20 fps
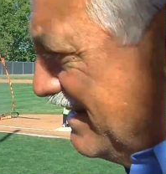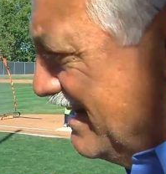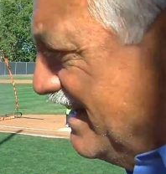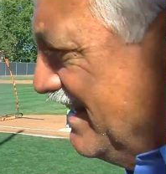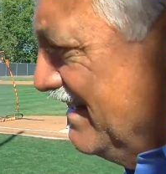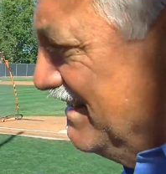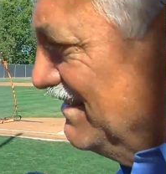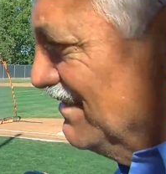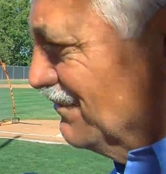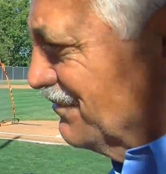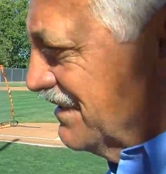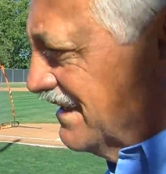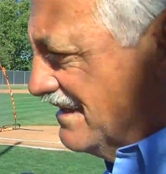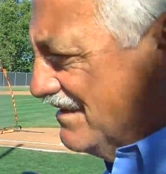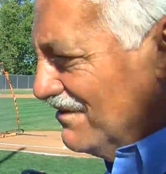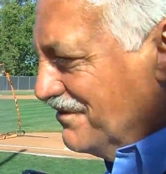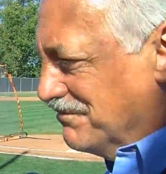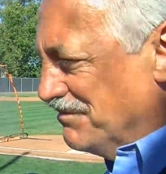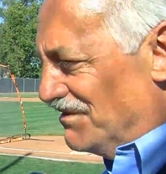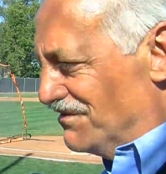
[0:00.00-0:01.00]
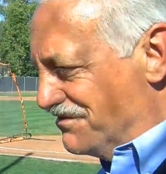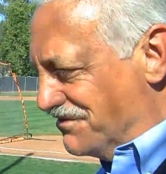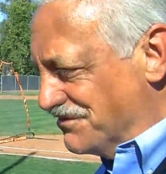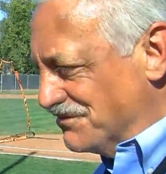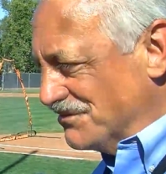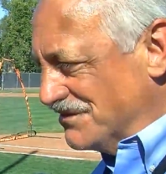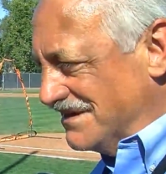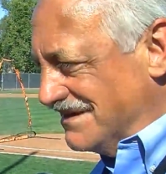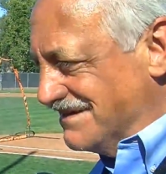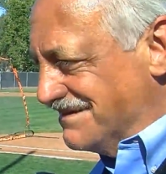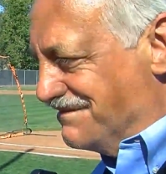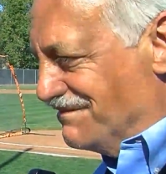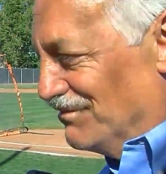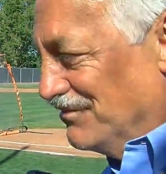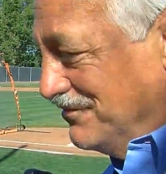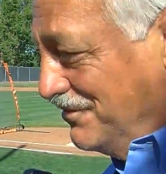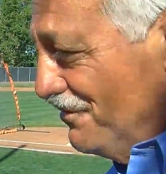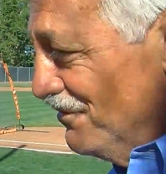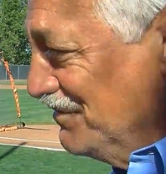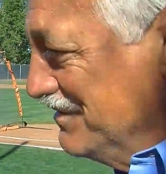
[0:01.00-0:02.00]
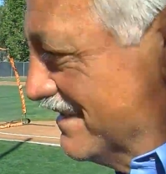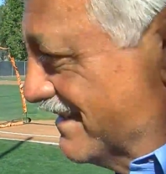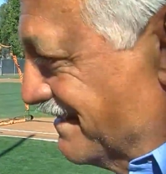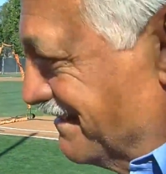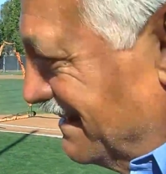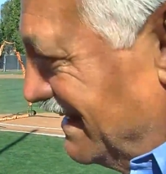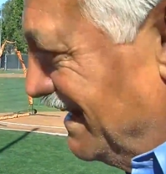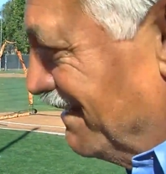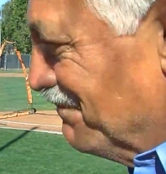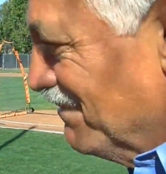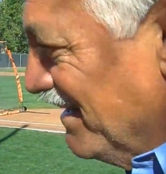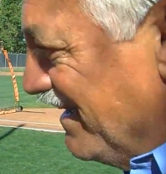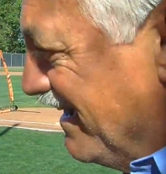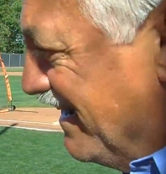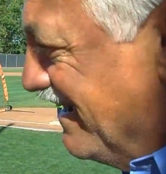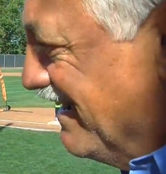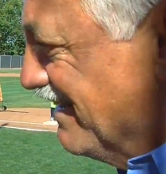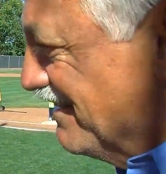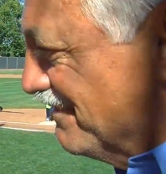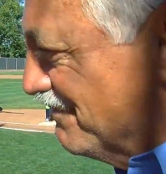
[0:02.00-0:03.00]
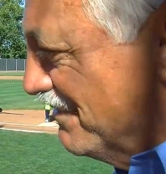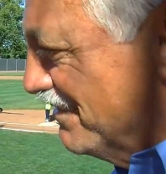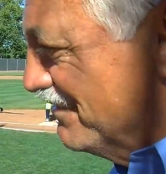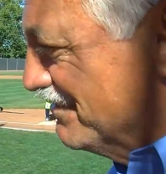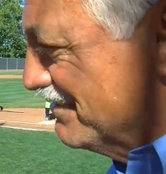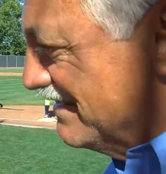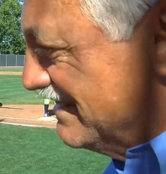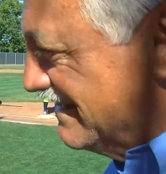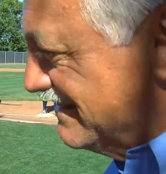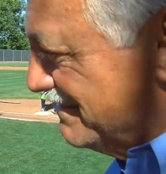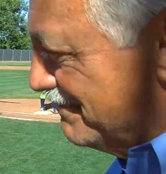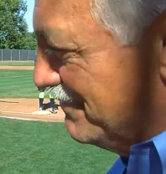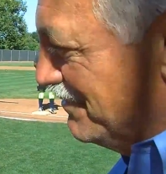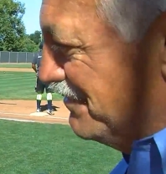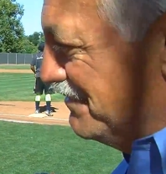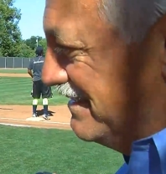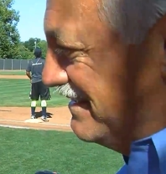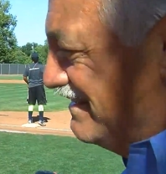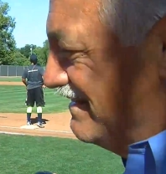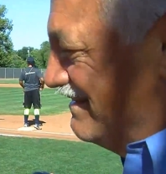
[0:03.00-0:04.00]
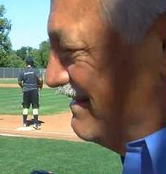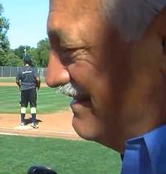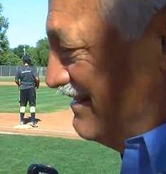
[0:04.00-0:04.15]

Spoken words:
and your pitchers were told to keep an eye on the runners and let them know that